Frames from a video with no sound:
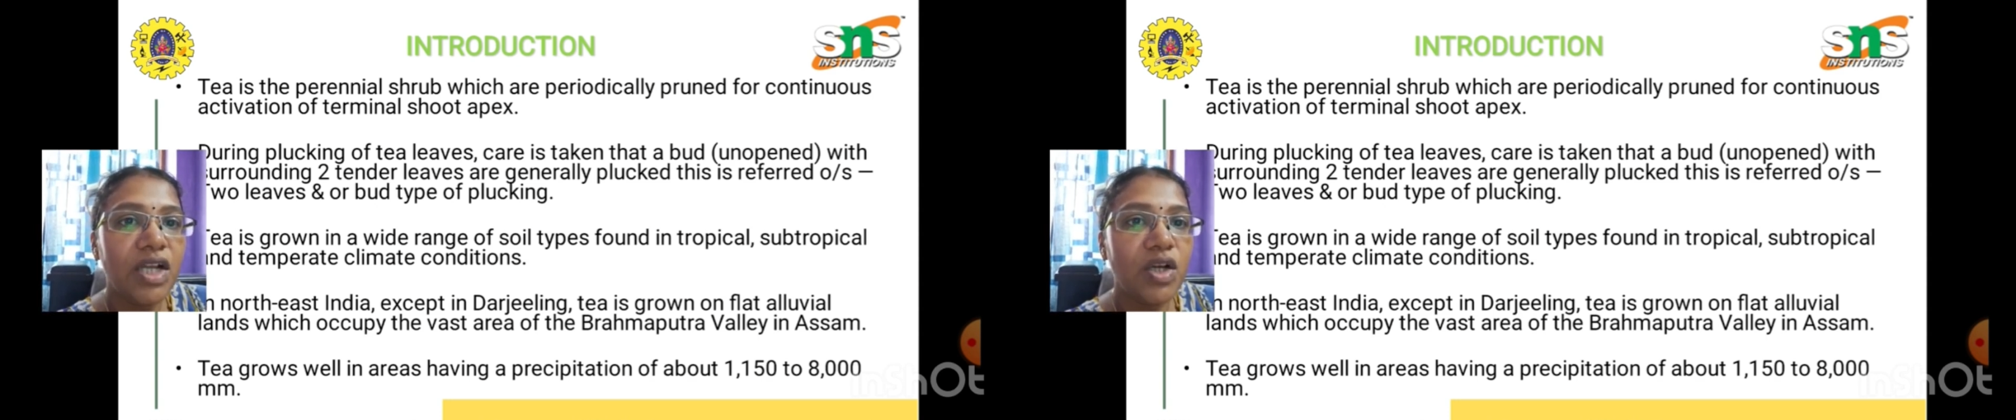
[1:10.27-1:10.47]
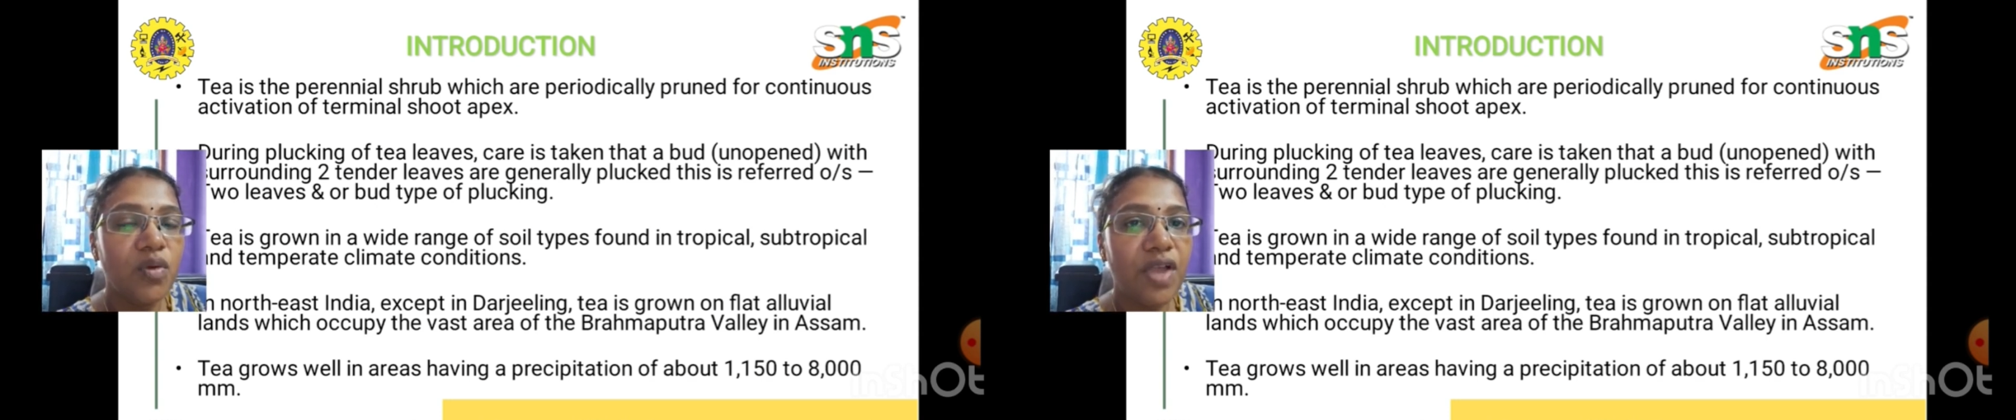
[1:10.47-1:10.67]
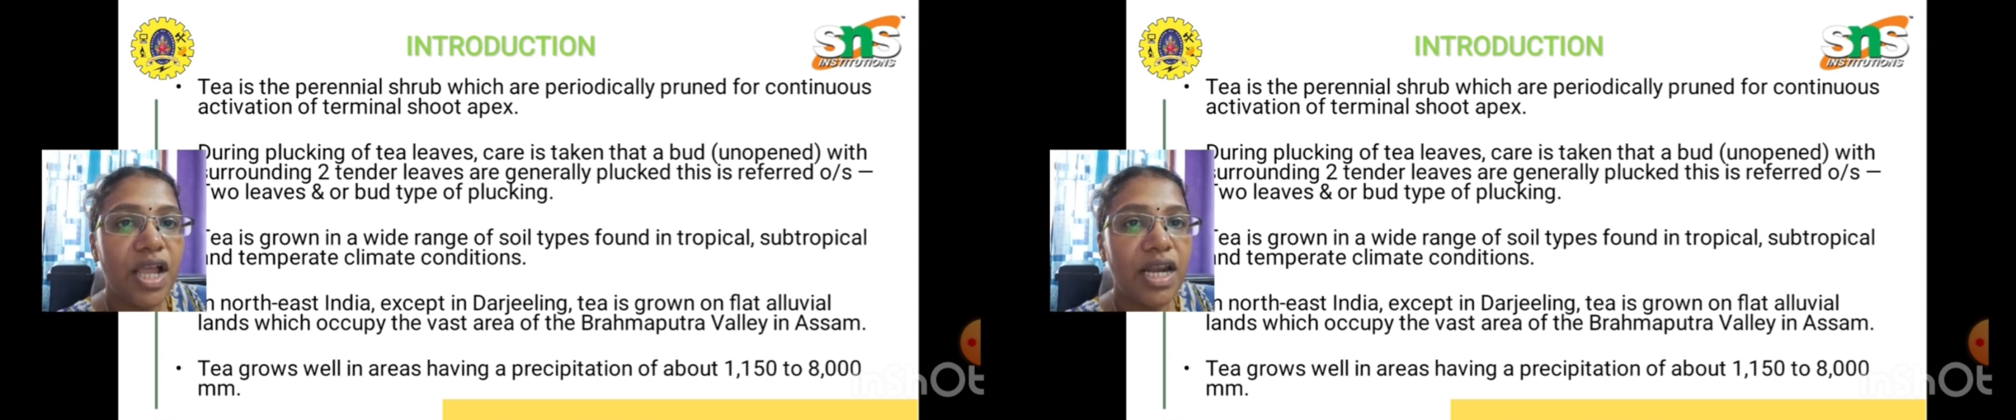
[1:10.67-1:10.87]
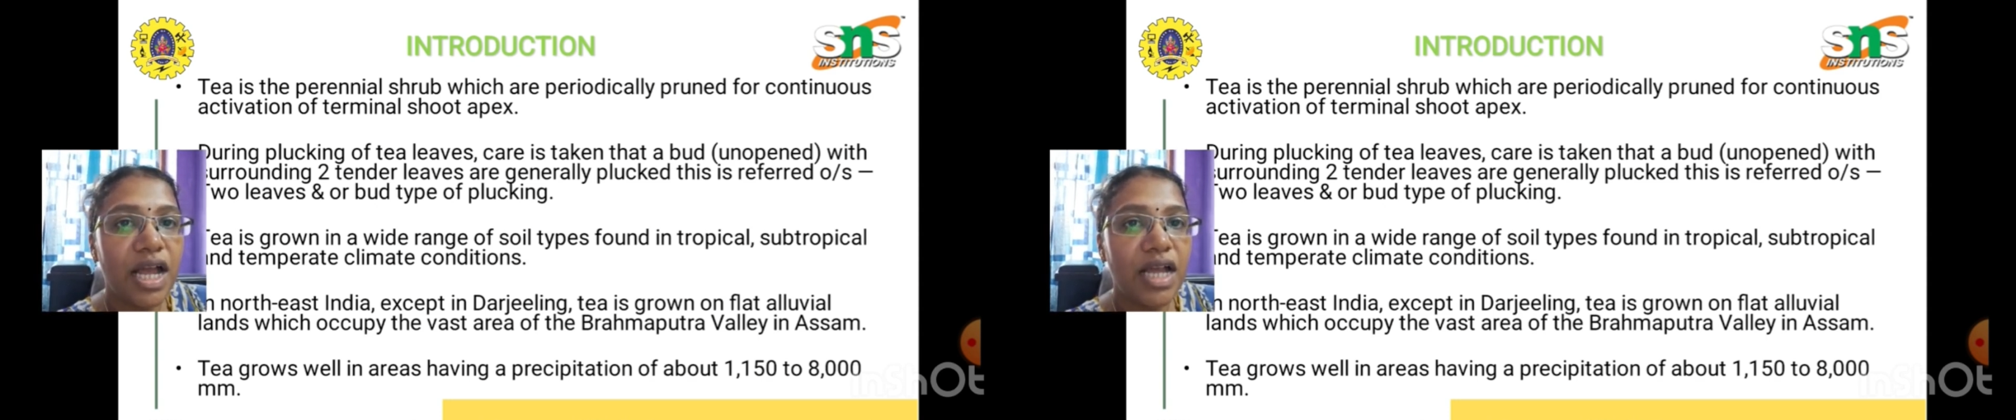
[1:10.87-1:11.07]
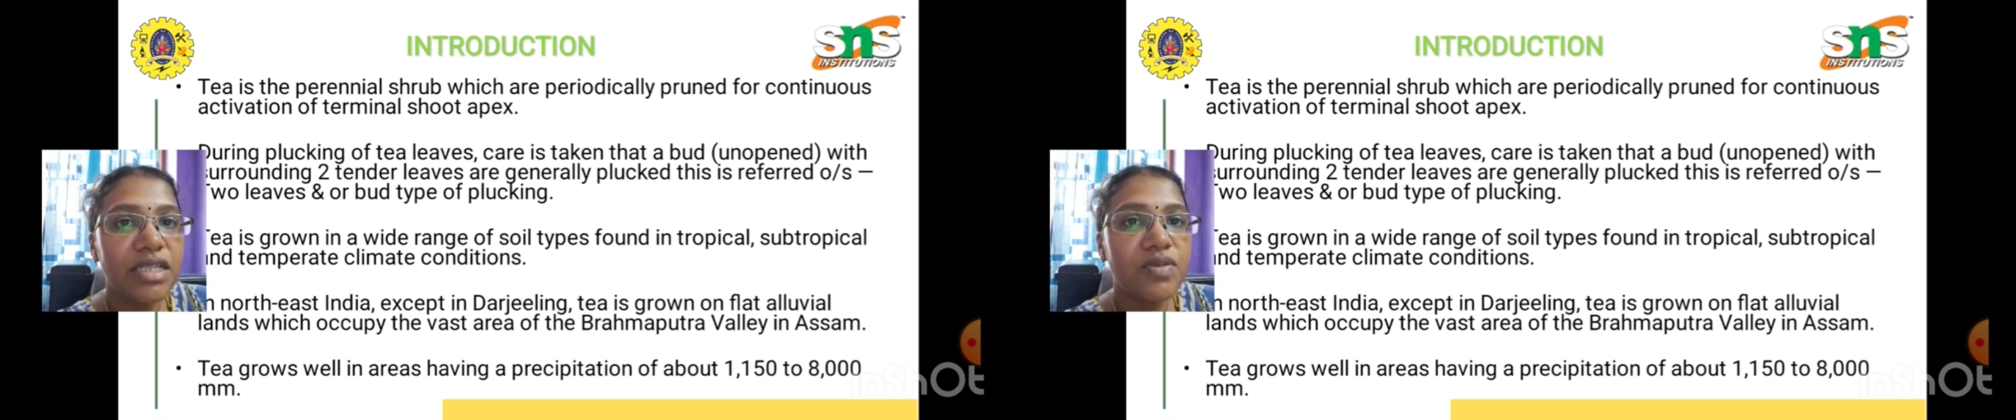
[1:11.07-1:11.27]
alluvial
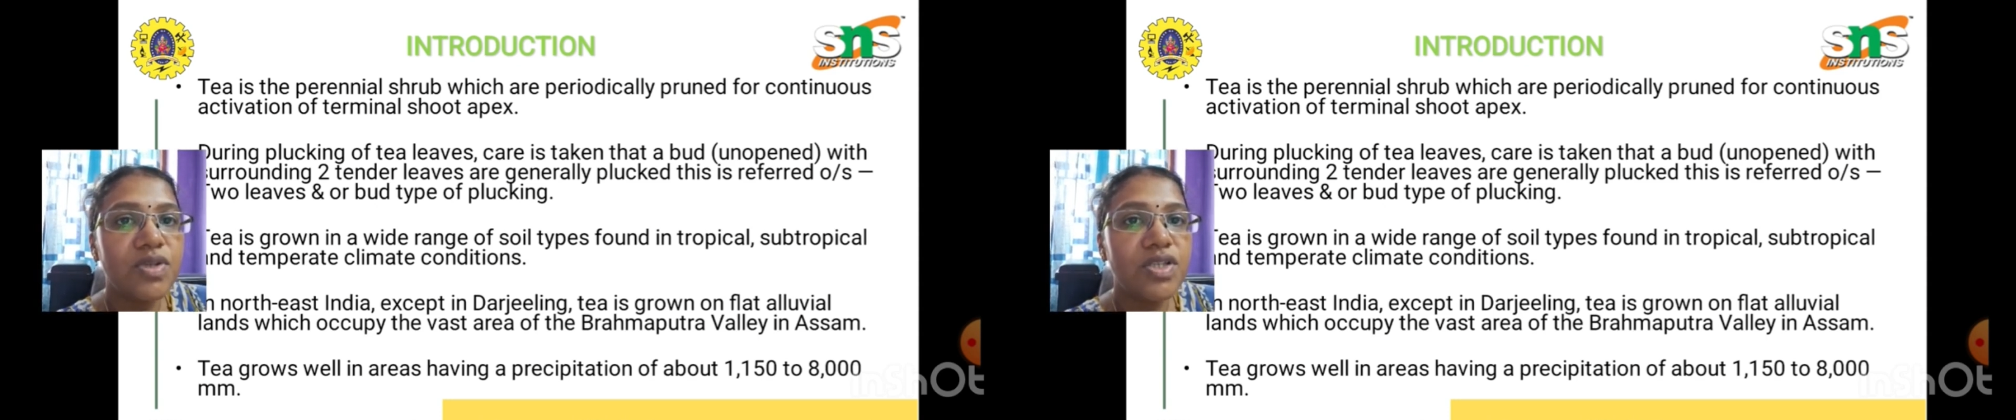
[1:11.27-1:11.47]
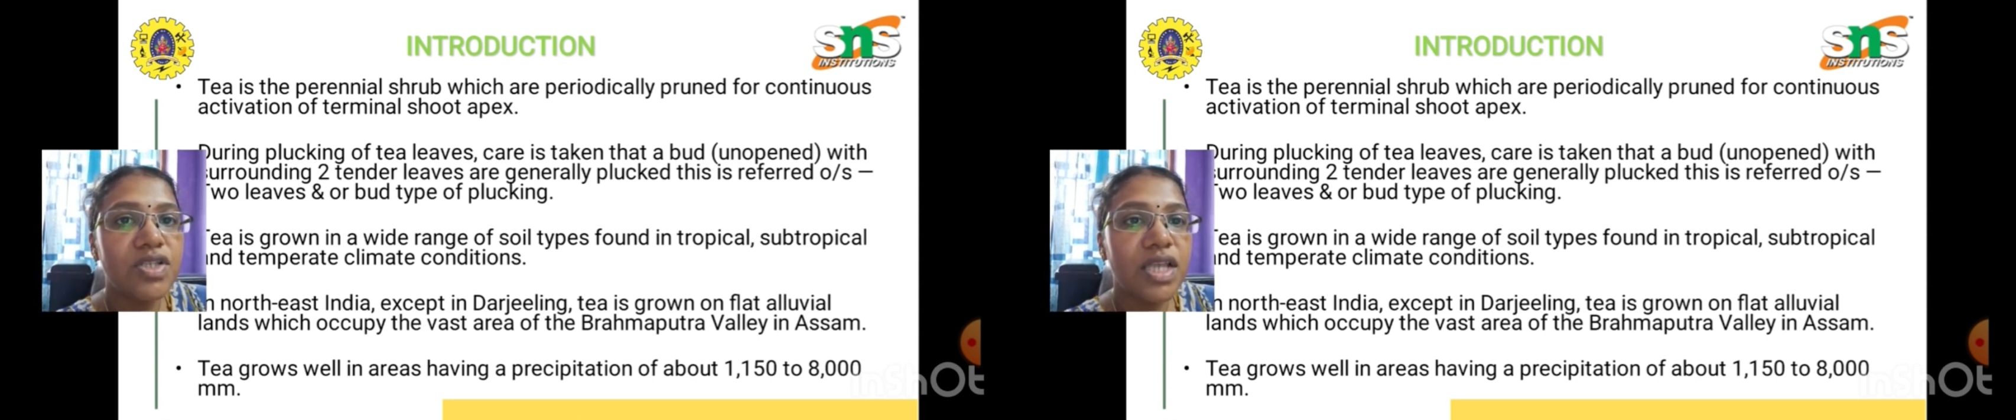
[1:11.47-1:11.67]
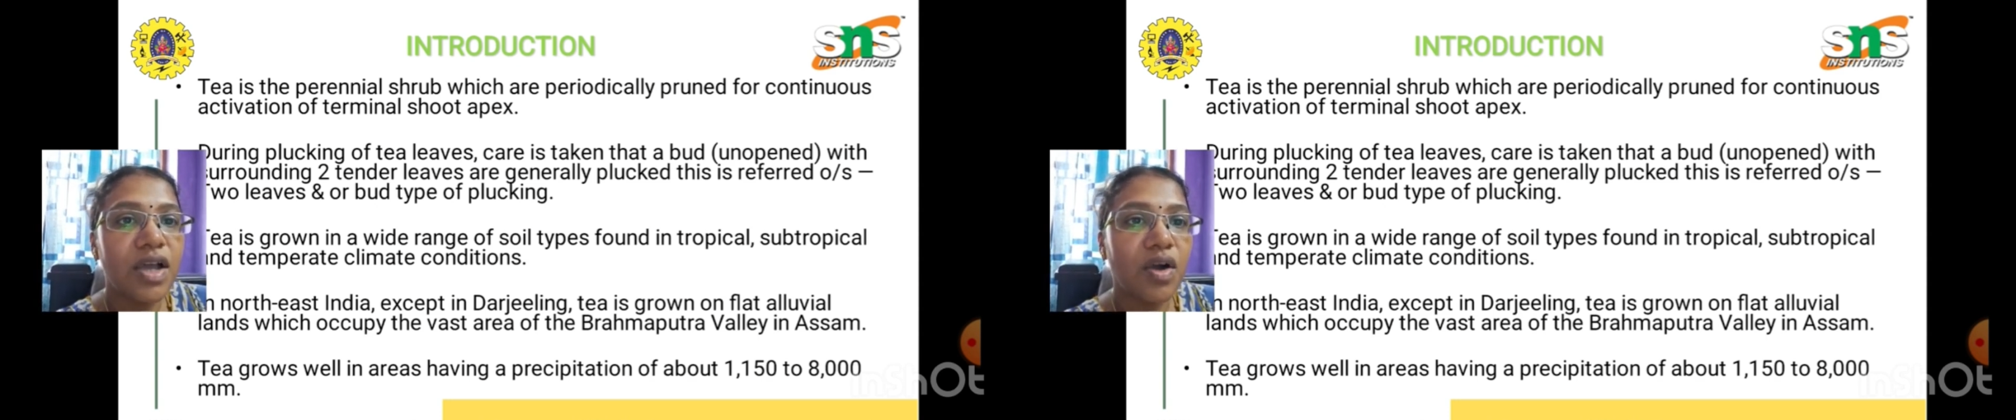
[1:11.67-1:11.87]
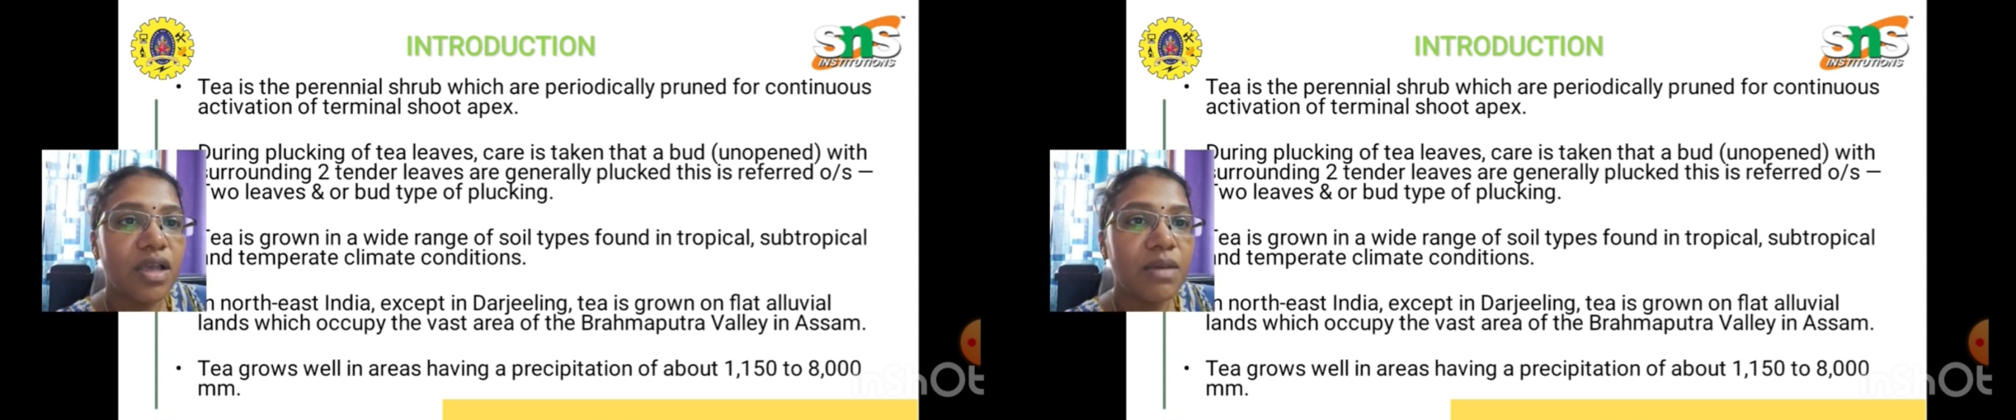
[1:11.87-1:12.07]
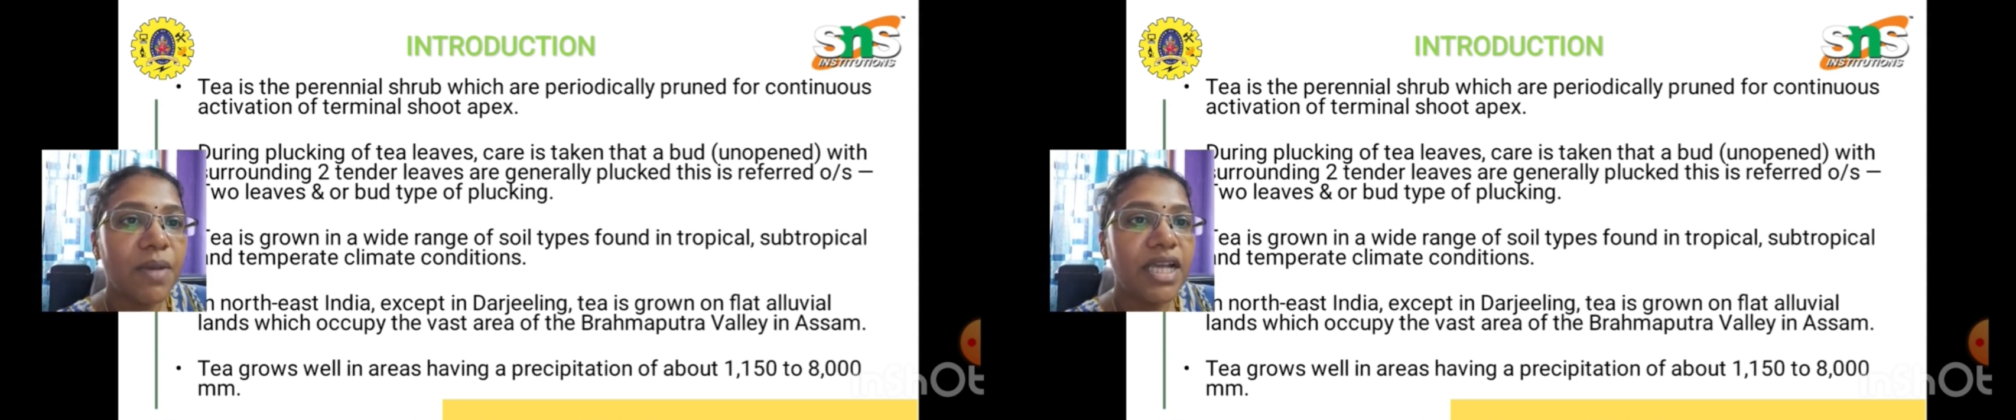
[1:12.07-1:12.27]
lands which they
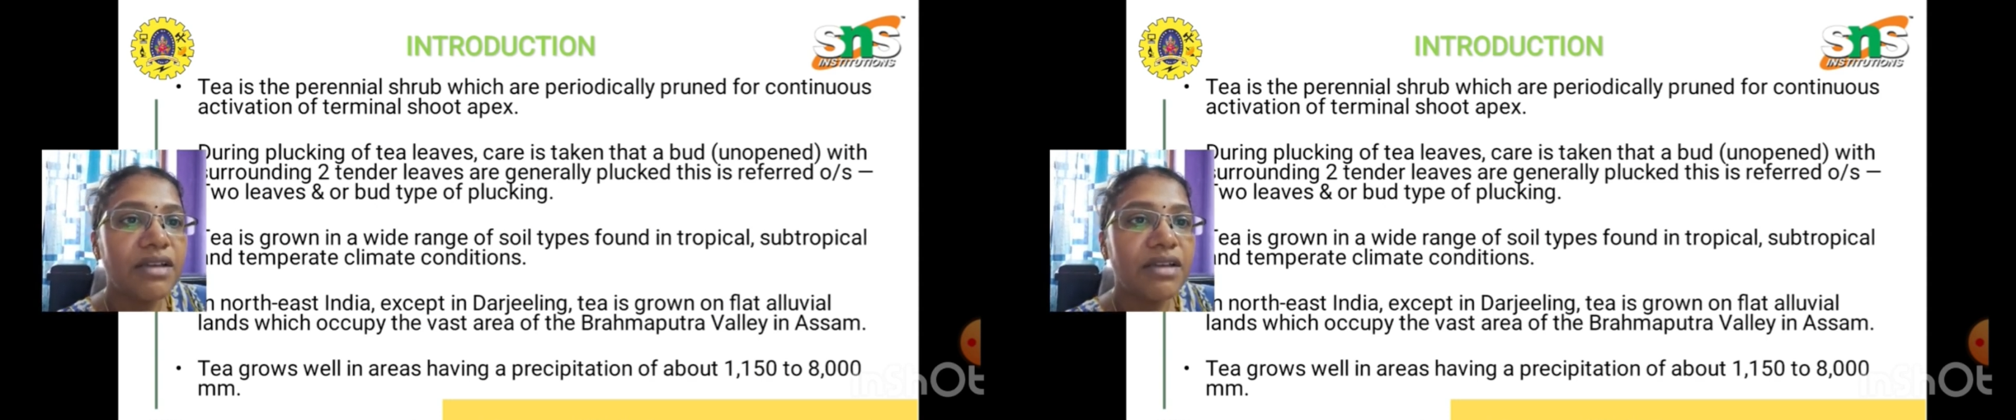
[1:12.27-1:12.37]
occupy